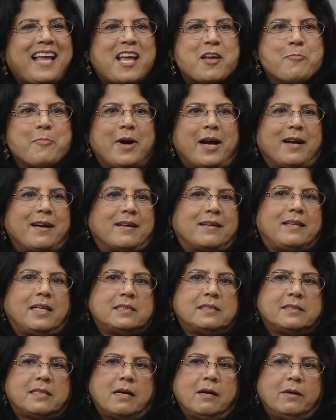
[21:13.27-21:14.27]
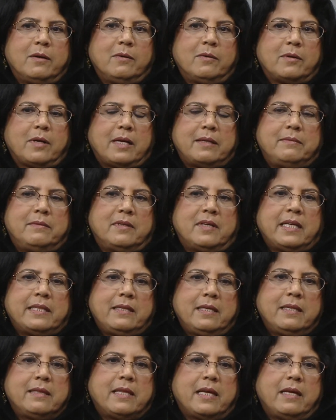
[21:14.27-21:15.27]
But that's how, and I
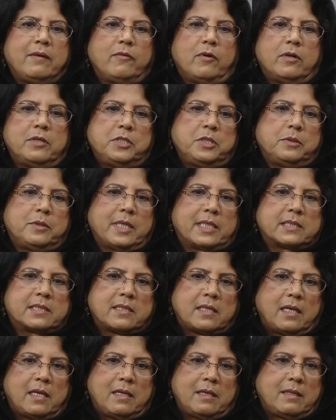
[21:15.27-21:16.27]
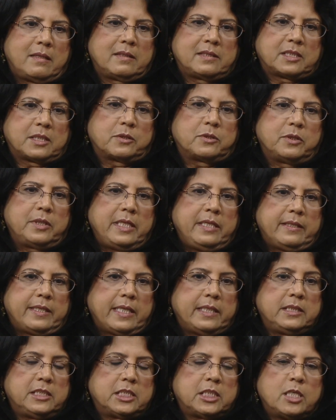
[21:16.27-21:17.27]
think they want you to excel. It's a good
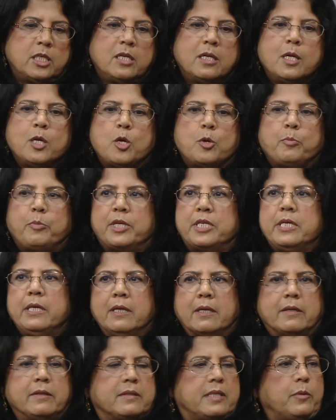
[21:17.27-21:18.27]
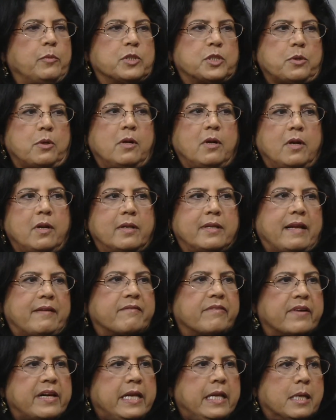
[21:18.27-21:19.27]
intention. But here there was all
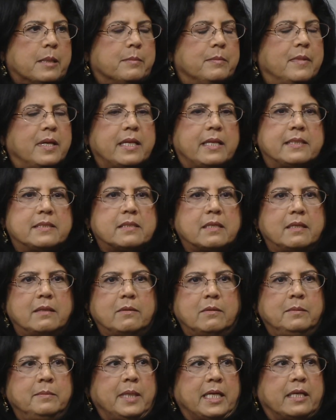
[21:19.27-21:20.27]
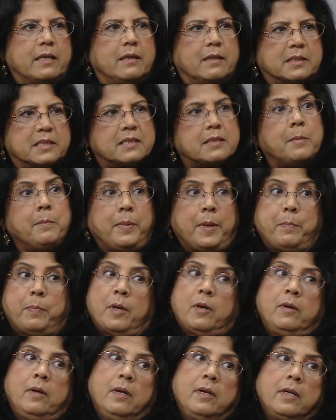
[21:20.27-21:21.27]
that freedom, and I said, oh my gosh, some
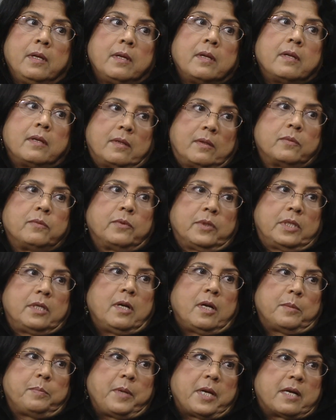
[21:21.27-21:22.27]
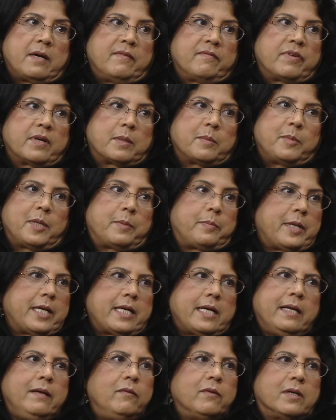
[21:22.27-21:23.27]
people would not be comfortable, but
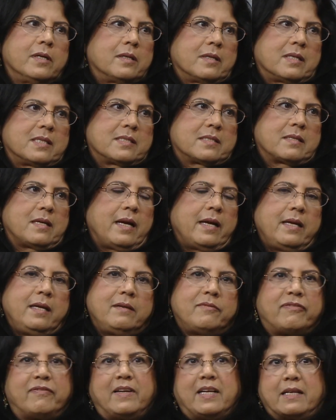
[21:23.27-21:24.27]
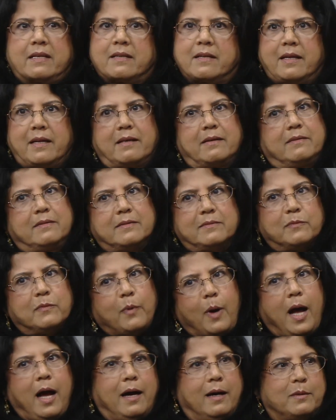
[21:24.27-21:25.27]
I was. I felt like,
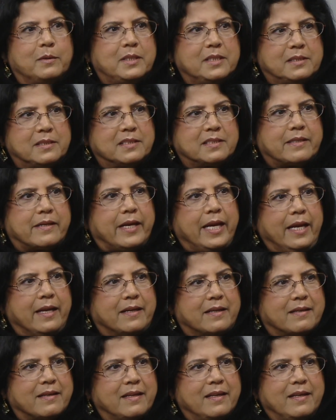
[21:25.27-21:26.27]
wow, this is great.